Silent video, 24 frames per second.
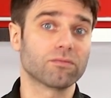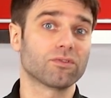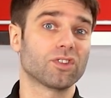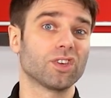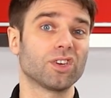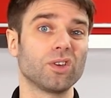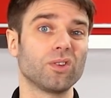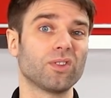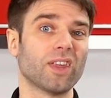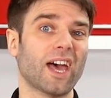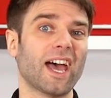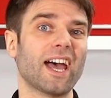To
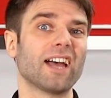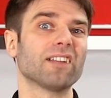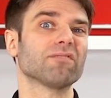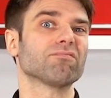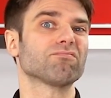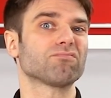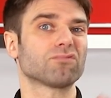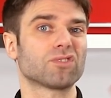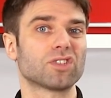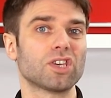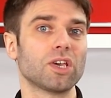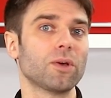do that,
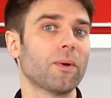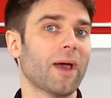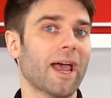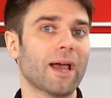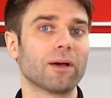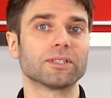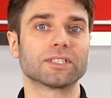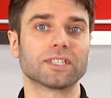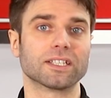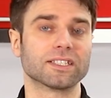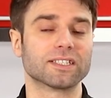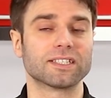two
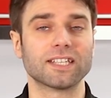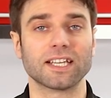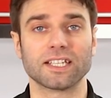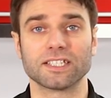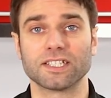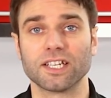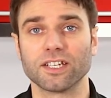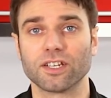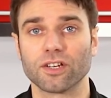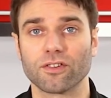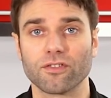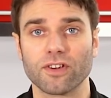hours at
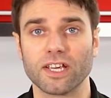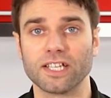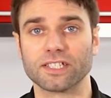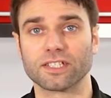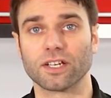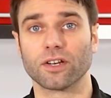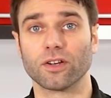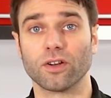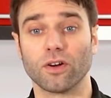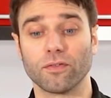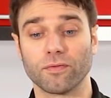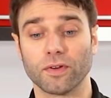60 degrees
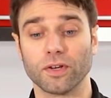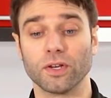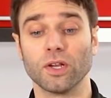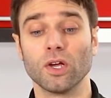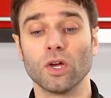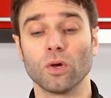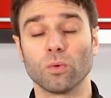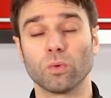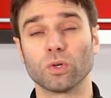in an oven